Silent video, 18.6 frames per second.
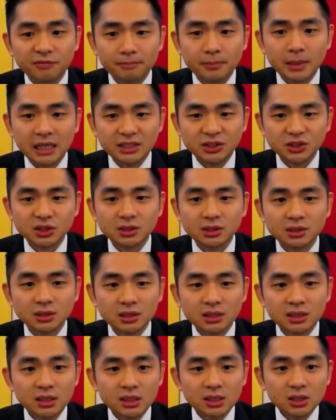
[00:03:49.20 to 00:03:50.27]
Malaysia.
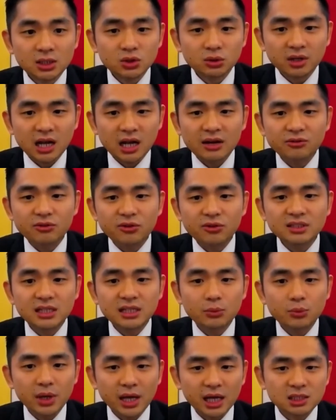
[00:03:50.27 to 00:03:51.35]
So the countries that
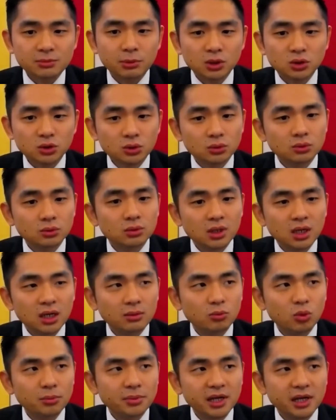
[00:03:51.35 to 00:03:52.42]
we export to
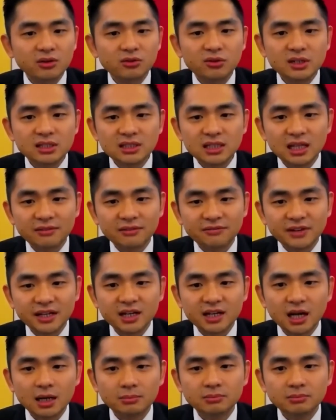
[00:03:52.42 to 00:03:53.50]
will be countries like
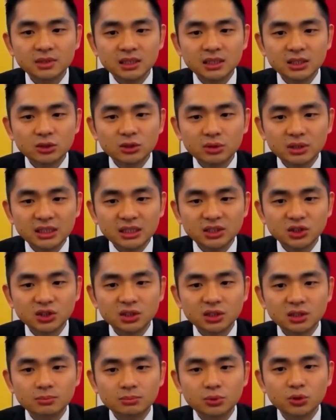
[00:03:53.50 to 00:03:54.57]
Vietnam,
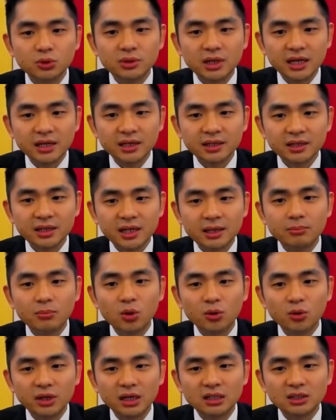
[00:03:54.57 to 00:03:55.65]
Indonesia, Brunei,
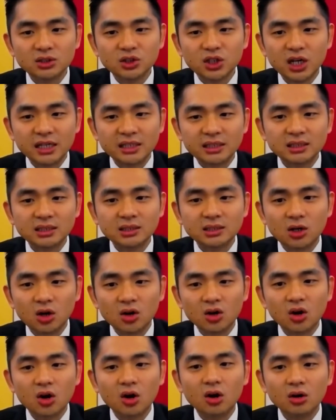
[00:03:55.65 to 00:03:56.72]
Cambodia, China,
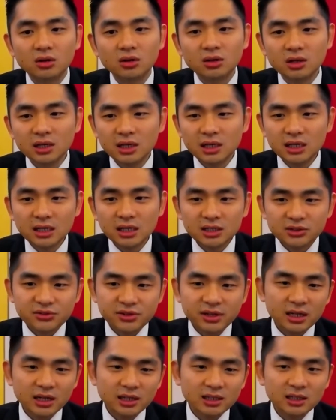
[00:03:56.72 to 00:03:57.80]
Hong Kong, Sri
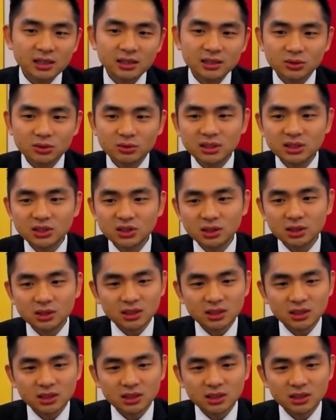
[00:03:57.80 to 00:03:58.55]
Lanka, Indonesia.